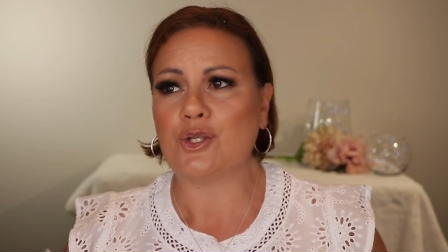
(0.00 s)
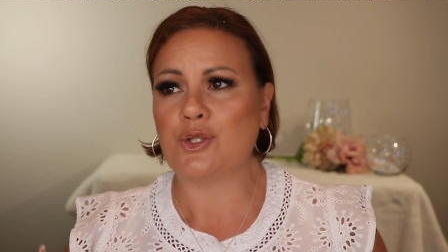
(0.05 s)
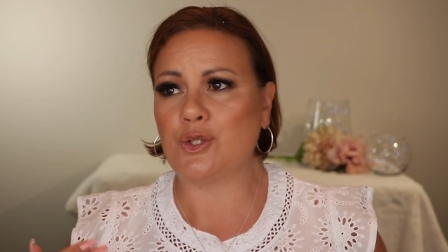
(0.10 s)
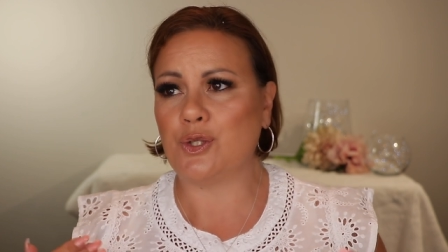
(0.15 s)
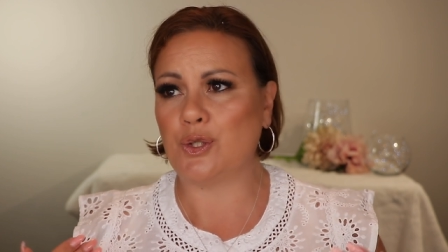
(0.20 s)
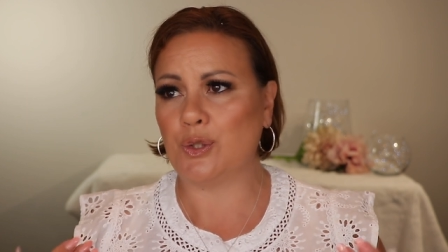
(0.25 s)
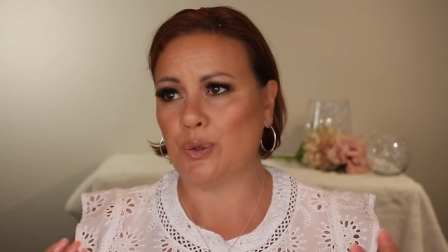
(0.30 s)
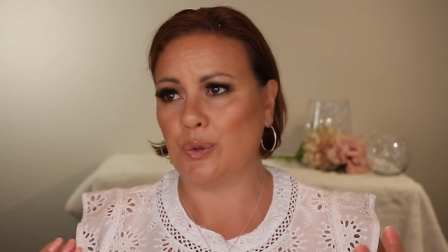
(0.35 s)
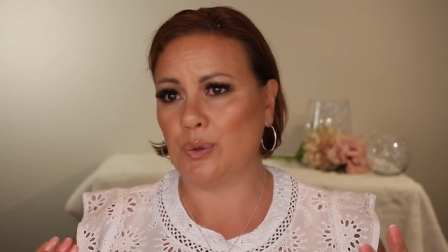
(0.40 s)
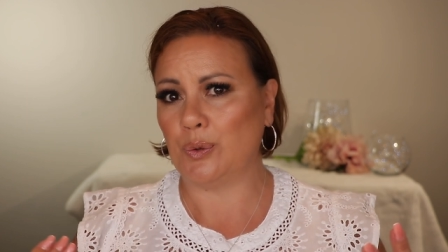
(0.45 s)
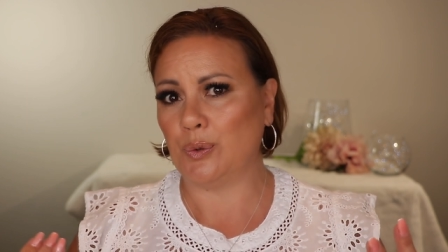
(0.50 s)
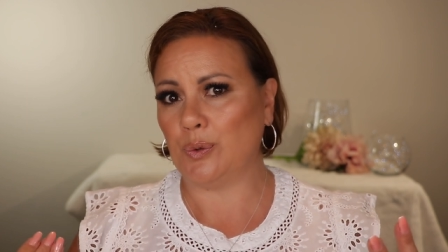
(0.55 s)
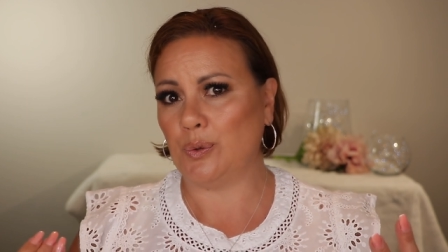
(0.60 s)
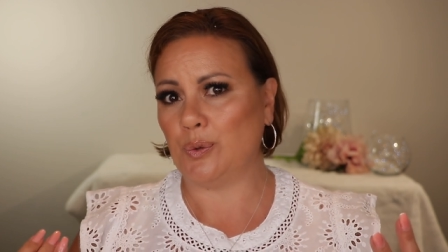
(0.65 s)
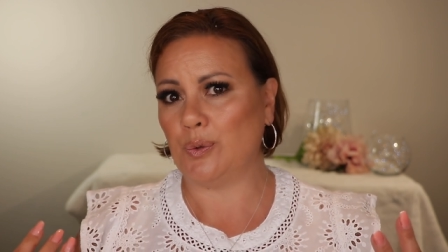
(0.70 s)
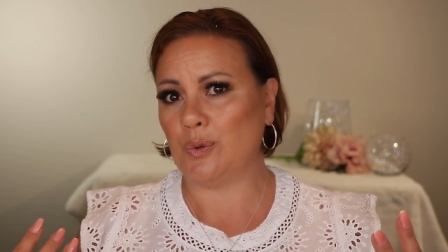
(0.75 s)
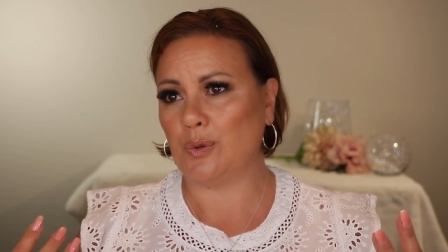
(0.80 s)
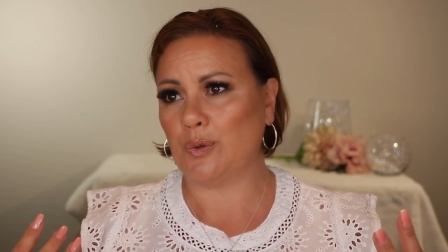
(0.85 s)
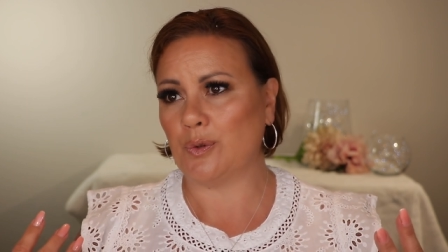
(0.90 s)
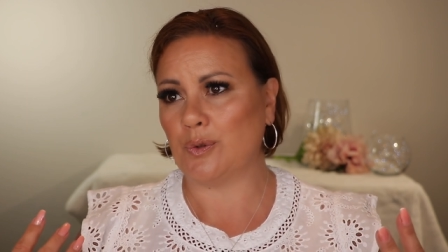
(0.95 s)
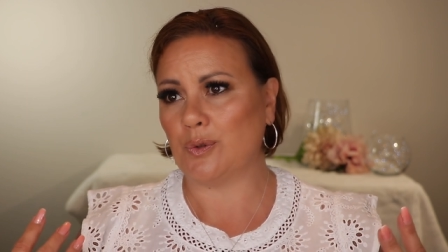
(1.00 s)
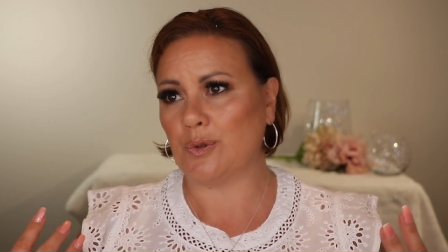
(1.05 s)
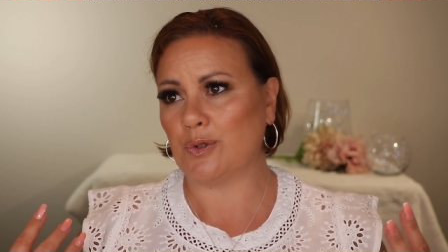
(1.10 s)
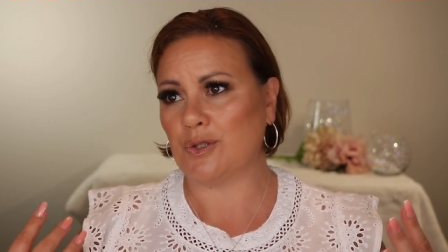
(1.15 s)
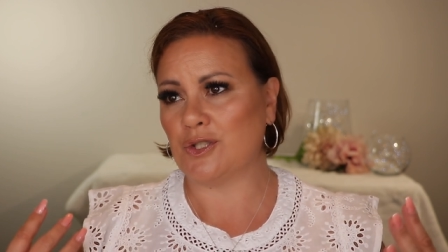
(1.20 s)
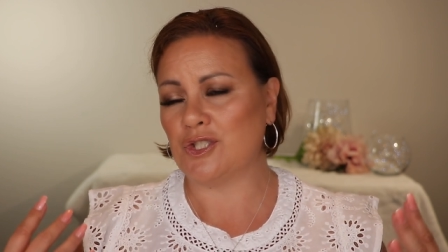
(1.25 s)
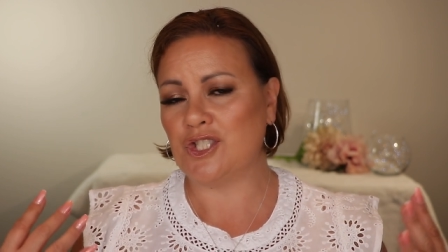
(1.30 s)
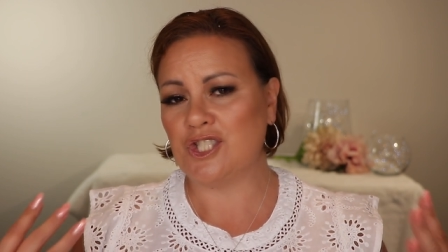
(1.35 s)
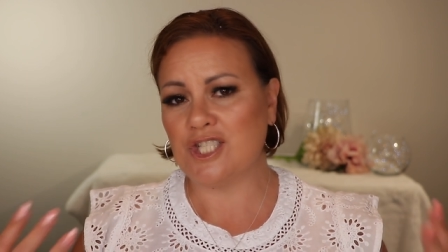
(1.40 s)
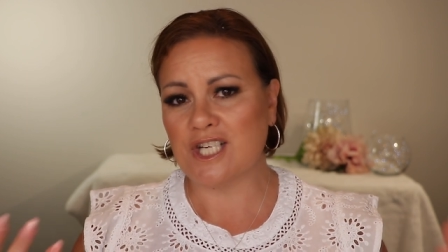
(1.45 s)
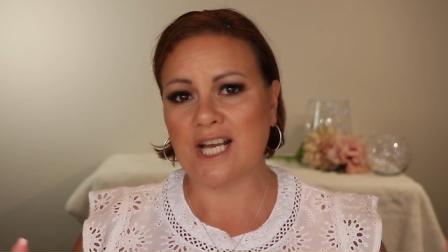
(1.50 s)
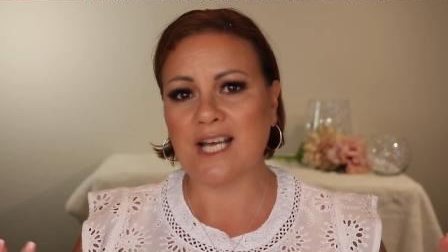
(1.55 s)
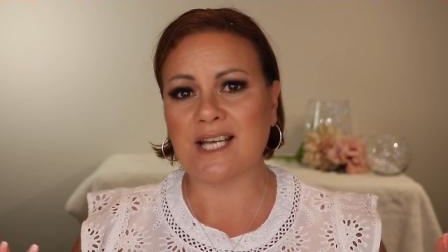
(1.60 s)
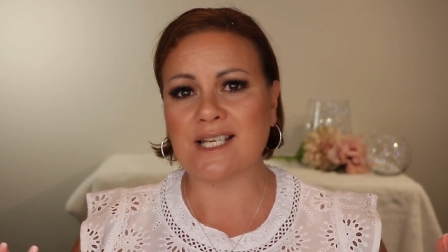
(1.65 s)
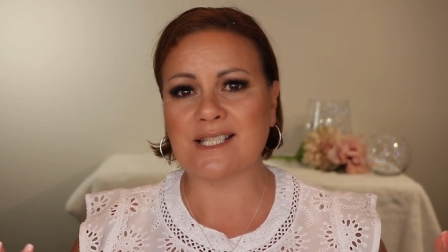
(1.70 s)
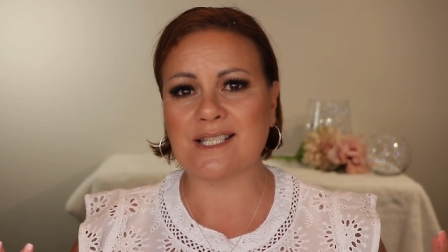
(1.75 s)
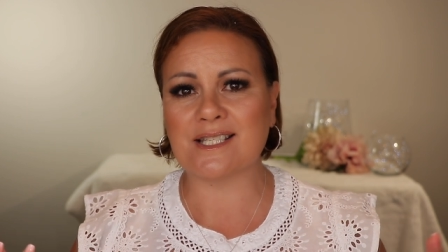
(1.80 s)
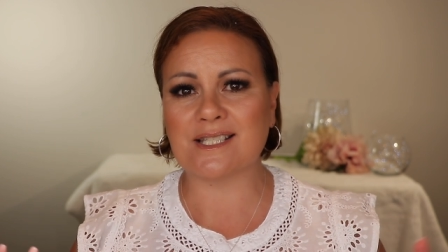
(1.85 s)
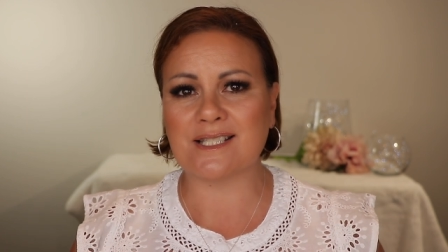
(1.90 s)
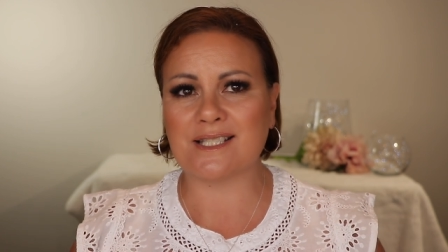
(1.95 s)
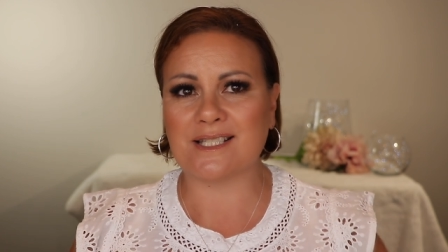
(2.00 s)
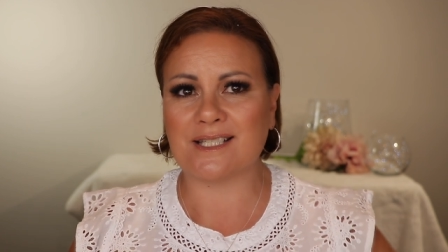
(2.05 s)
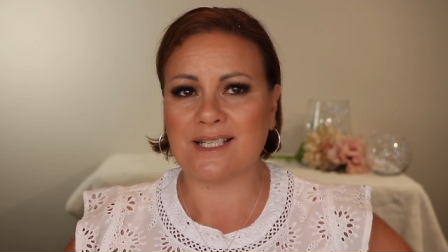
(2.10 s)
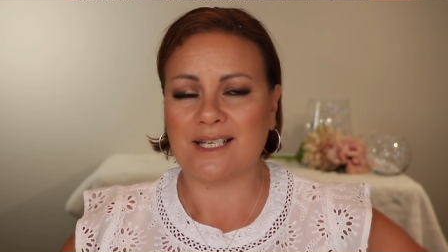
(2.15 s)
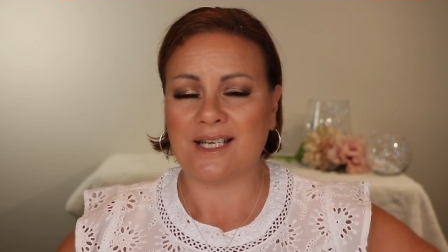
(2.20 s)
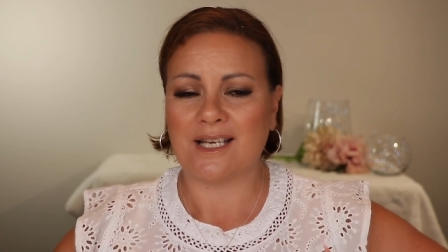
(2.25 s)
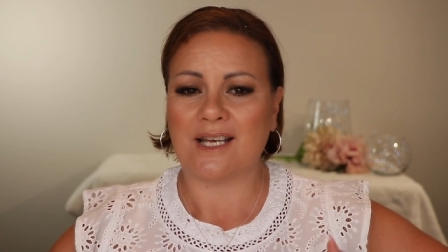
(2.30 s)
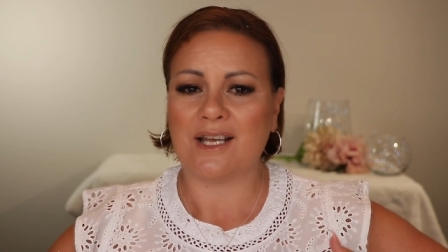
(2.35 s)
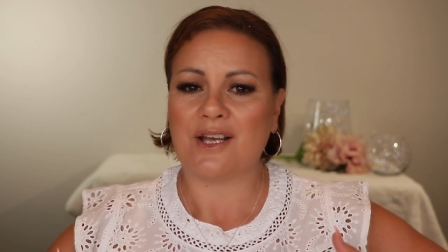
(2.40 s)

to just